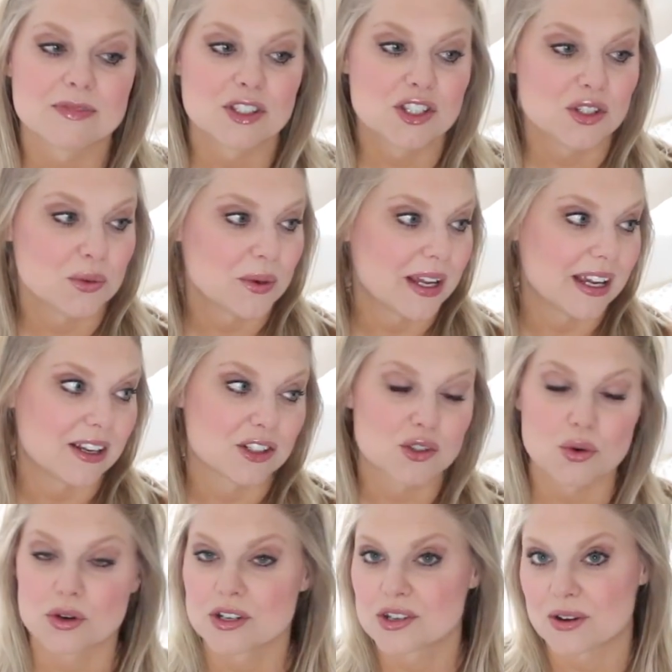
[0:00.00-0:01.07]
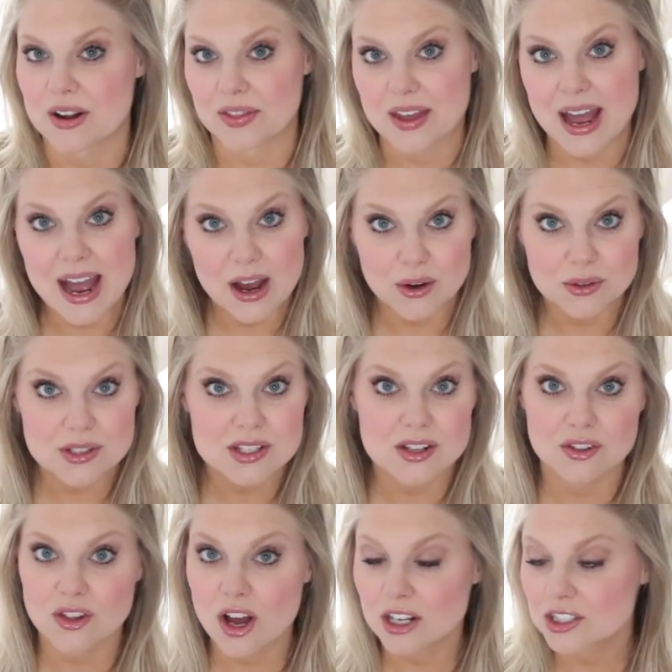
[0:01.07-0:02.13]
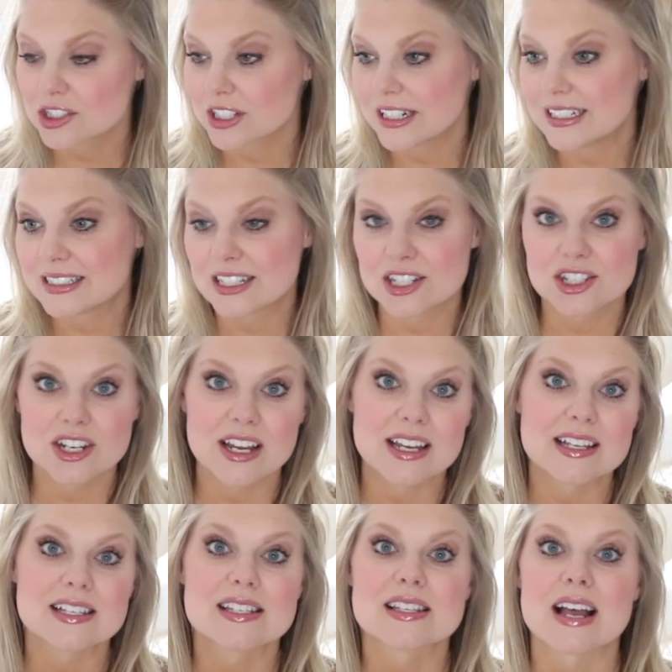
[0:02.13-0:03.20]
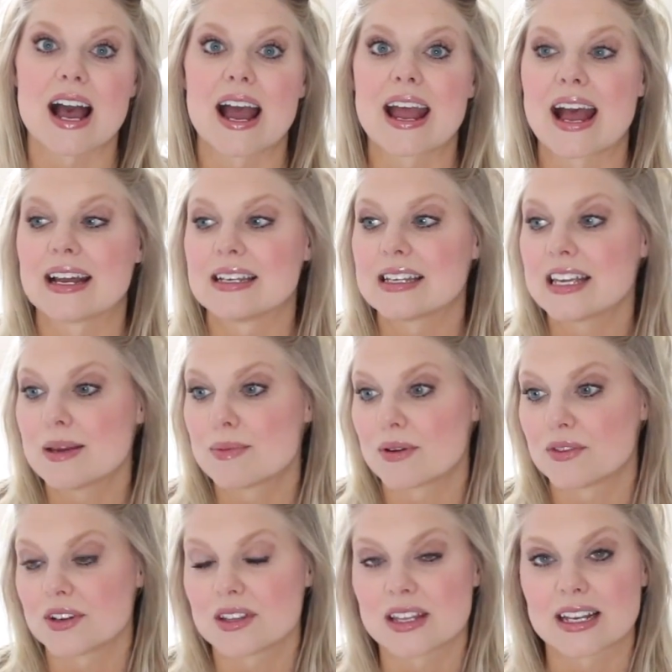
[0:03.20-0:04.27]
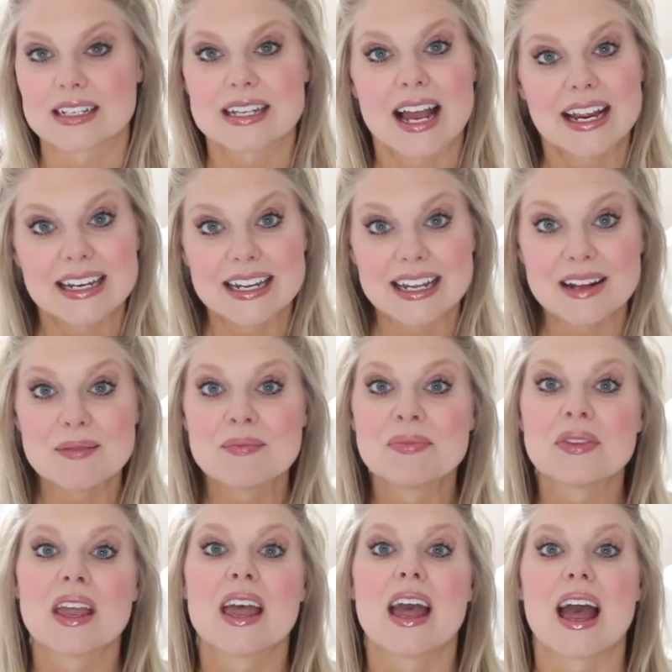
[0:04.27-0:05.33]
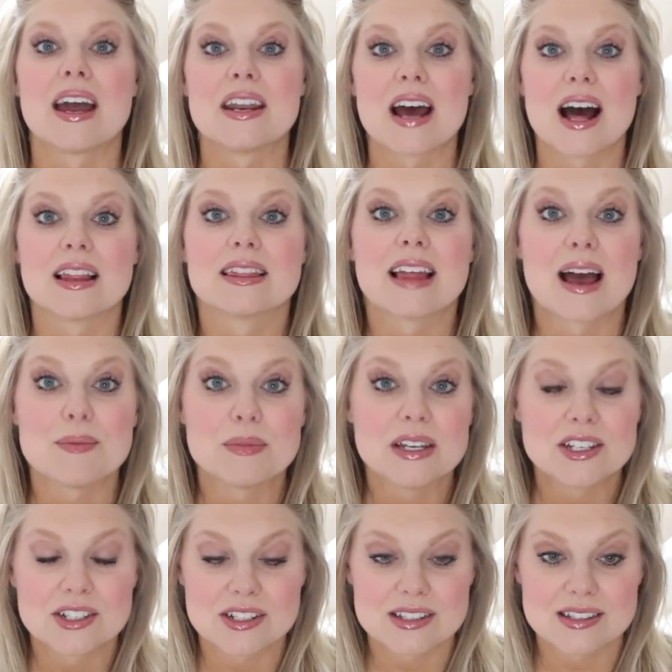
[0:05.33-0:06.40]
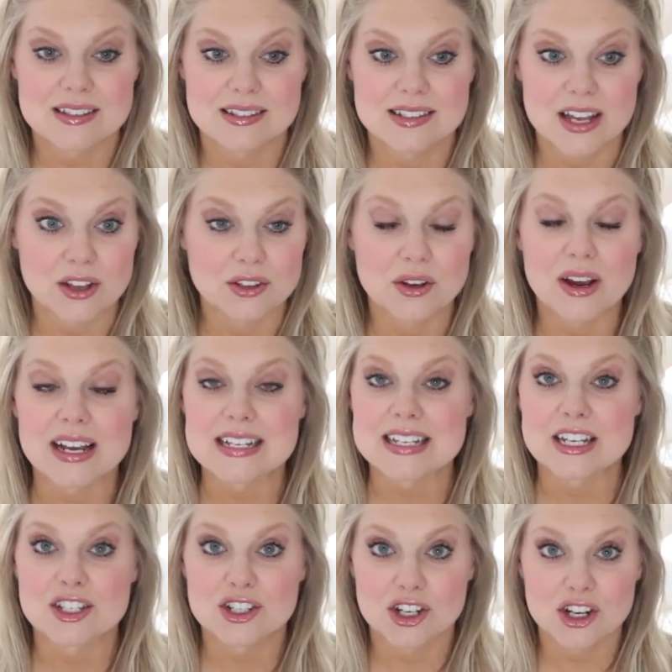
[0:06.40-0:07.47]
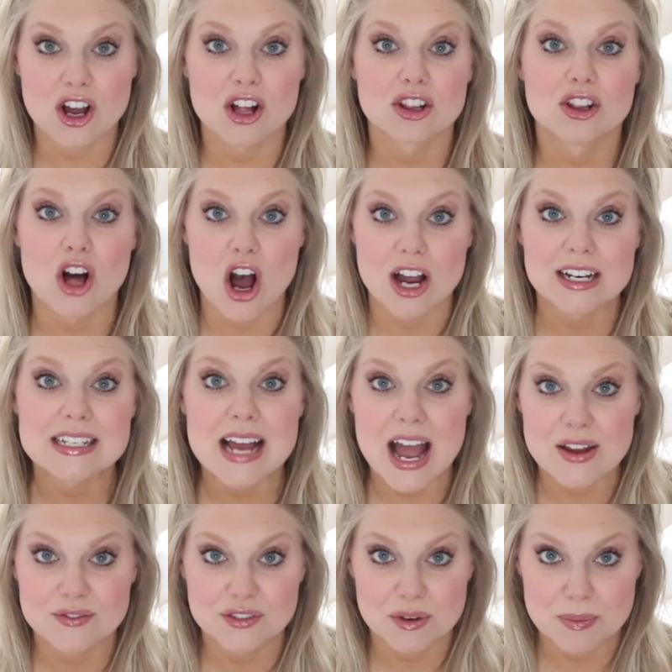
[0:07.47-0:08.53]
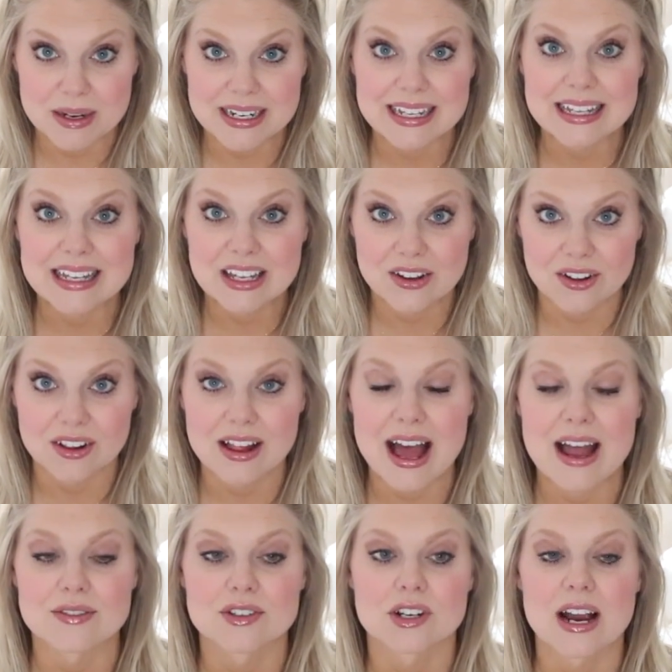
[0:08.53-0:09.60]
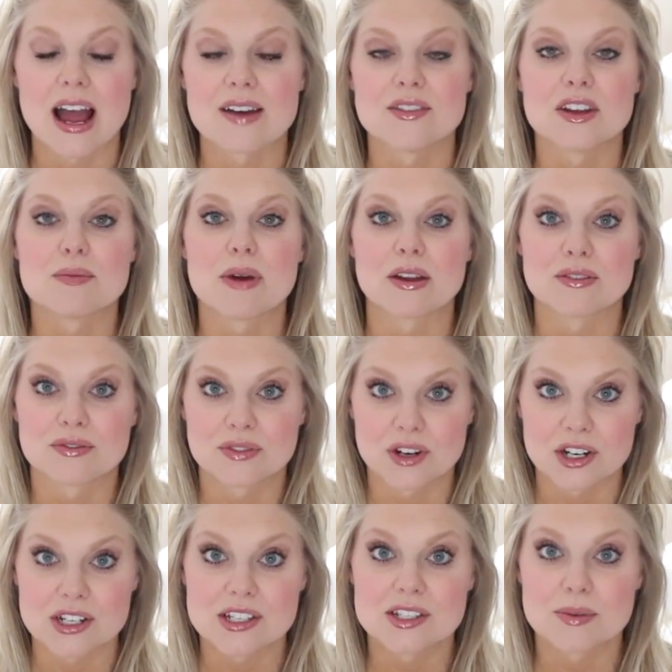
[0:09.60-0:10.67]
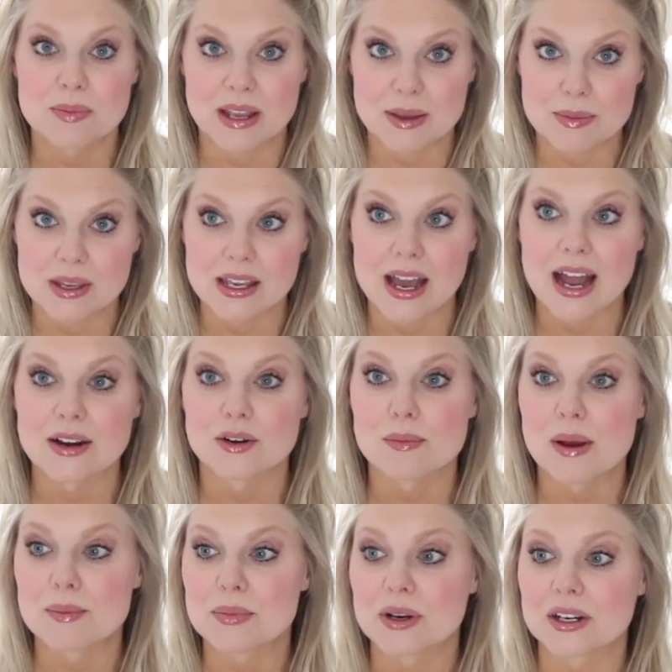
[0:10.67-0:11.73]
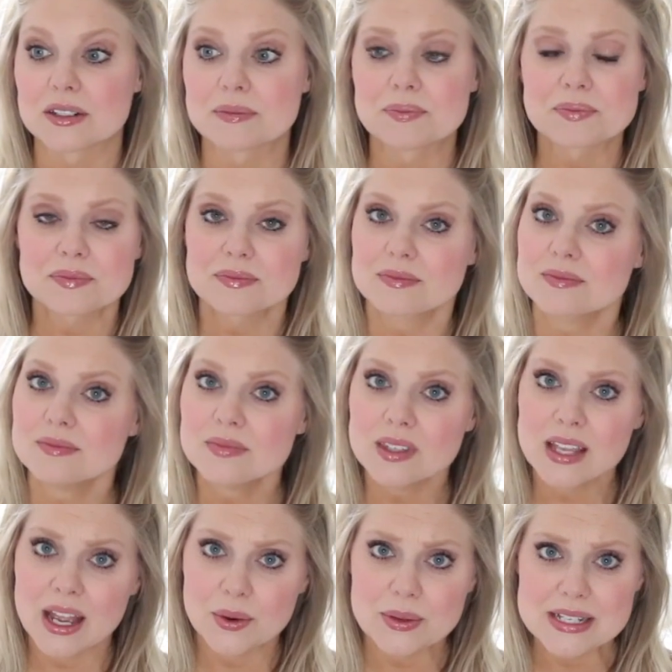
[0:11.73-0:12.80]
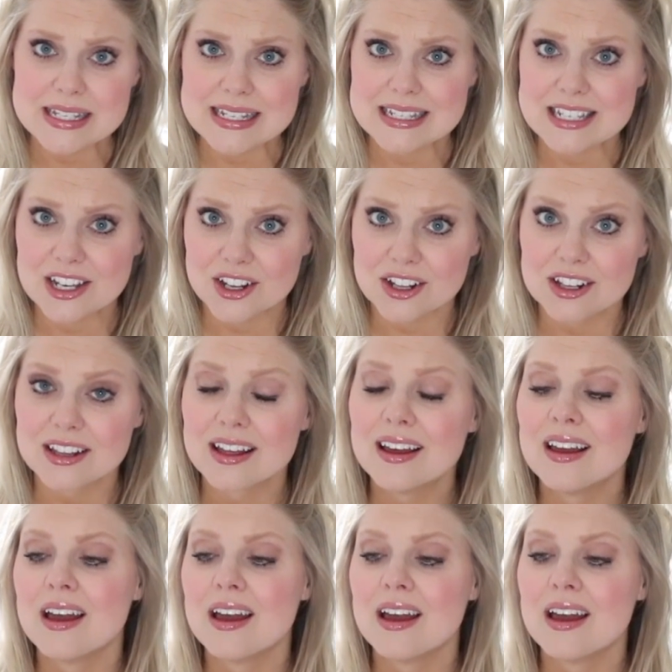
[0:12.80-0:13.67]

doing chores around the house, laundry, dishes. I had to keep everything tidy. And let me just tell you guys, it took a long time for me to heal after having my first baby. I remember I was still